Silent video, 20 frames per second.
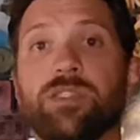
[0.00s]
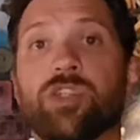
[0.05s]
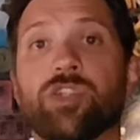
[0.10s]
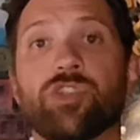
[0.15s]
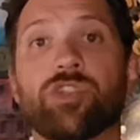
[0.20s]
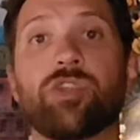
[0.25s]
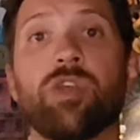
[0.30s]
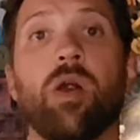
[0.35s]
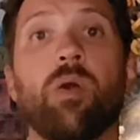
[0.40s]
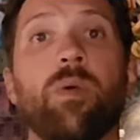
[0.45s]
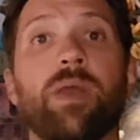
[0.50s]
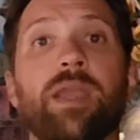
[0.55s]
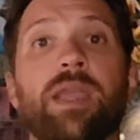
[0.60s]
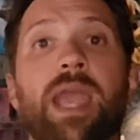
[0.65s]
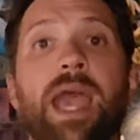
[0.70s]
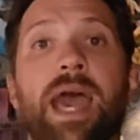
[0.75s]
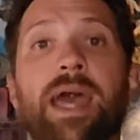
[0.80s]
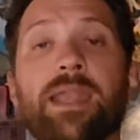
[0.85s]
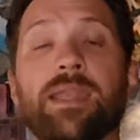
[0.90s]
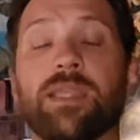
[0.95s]
just going
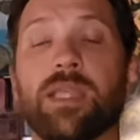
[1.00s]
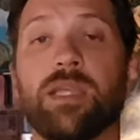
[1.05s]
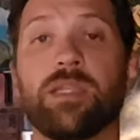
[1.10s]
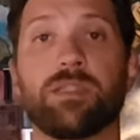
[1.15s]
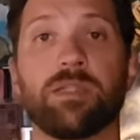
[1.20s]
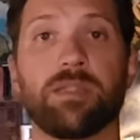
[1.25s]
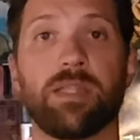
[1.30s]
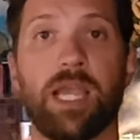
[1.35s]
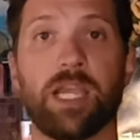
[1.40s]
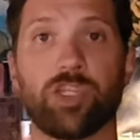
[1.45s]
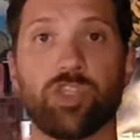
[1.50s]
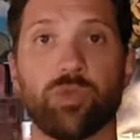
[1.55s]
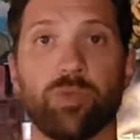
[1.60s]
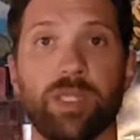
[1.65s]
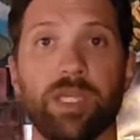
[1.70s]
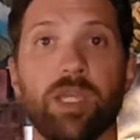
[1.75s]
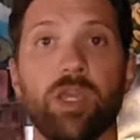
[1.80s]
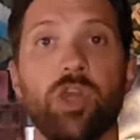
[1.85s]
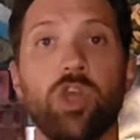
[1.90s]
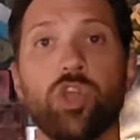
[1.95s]
at it
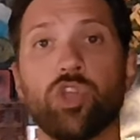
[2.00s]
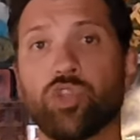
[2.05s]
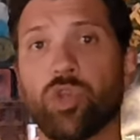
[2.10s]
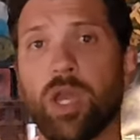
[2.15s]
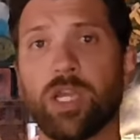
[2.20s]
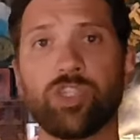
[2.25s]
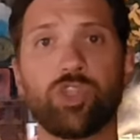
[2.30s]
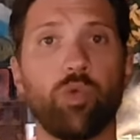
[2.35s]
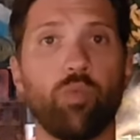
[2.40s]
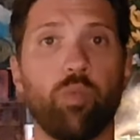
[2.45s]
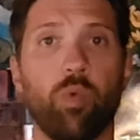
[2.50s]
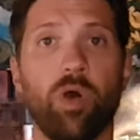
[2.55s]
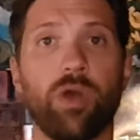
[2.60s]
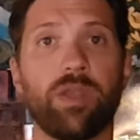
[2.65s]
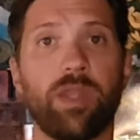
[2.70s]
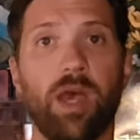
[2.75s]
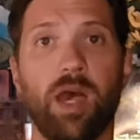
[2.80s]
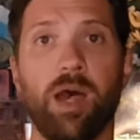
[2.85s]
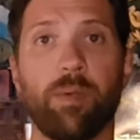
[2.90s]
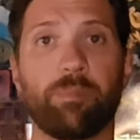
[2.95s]
intellectually, trying to
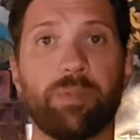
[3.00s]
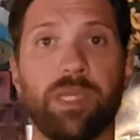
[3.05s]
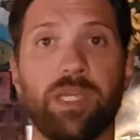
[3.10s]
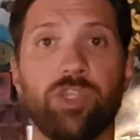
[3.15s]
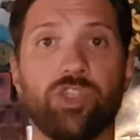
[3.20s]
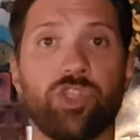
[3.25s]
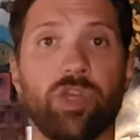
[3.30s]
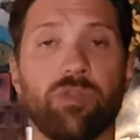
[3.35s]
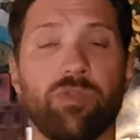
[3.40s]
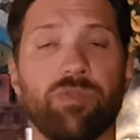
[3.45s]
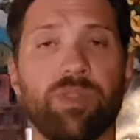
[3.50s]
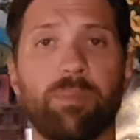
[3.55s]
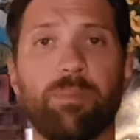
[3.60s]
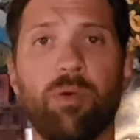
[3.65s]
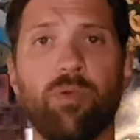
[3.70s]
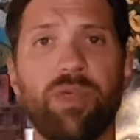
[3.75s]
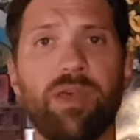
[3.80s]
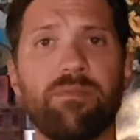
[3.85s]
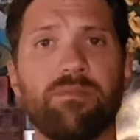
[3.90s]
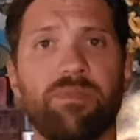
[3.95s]
one-up each other. They
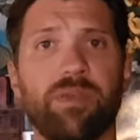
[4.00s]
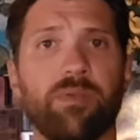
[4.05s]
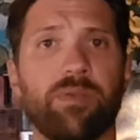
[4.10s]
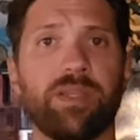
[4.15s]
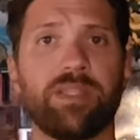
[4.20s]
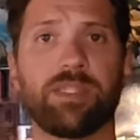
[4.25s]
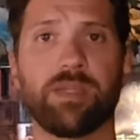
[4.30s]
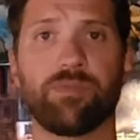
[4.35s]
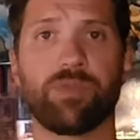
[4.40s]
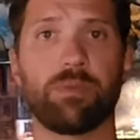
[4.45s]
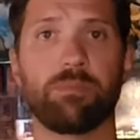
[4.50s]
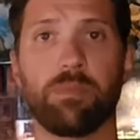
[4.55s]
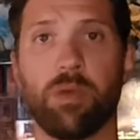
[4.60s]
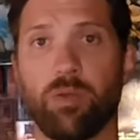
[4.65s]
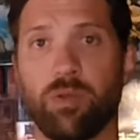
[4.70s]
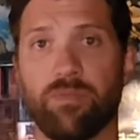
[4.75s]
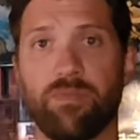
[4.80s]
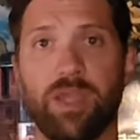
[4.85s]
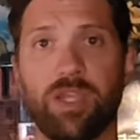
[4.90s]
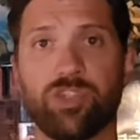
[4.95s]
both have very different
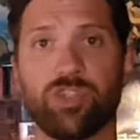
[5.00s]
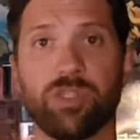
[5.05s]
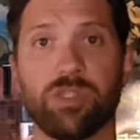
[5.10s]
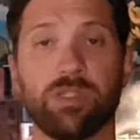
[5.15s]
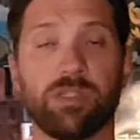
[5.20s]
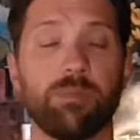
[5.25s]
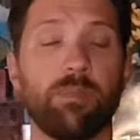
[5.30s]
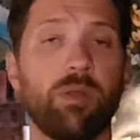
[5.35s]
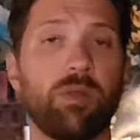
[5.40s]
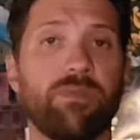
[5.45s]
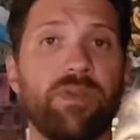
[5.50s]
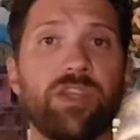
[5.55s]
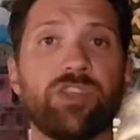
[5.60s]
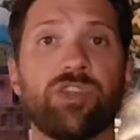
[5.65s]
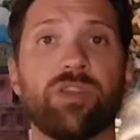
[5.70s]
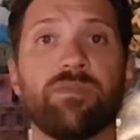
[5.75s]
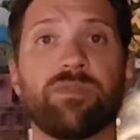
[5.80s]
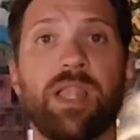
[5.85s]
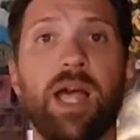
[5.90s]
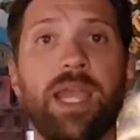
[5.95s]
motivations. The
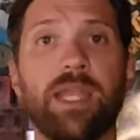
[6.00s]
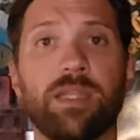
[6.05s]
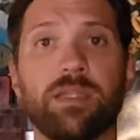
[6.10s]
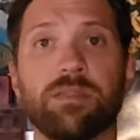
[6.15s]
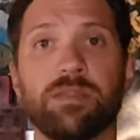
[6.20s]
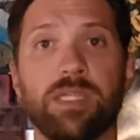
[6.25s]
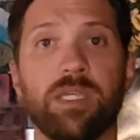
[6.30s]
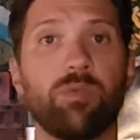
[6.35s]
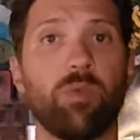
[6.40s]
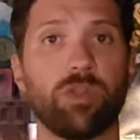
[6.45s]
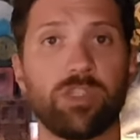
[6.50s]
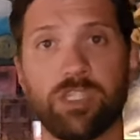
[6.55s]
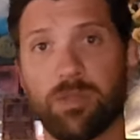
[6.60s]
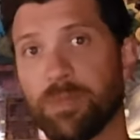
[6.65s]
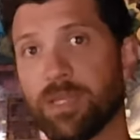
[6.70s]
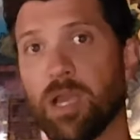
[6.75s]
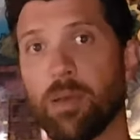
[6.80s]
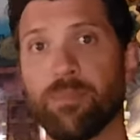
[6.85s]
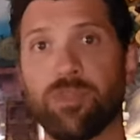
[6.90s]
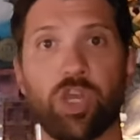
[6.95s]
motivation of Light is he wants to
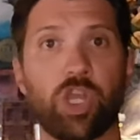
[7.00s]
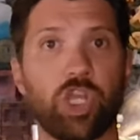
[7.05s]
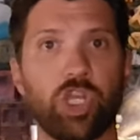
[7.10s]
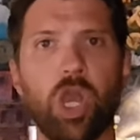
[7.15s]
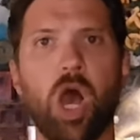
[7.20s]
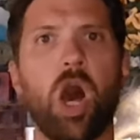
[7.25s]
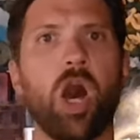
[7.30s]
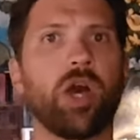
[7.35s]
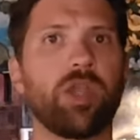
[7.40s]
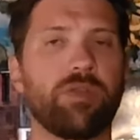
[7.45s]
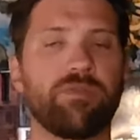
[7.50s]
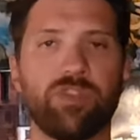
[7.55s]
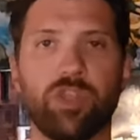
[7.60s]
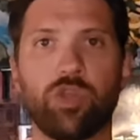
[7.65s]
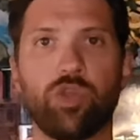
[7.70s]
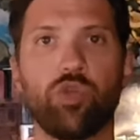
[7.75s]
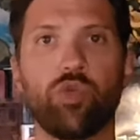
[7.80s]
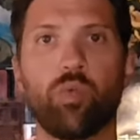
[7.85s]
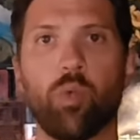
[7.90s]
become the god of the new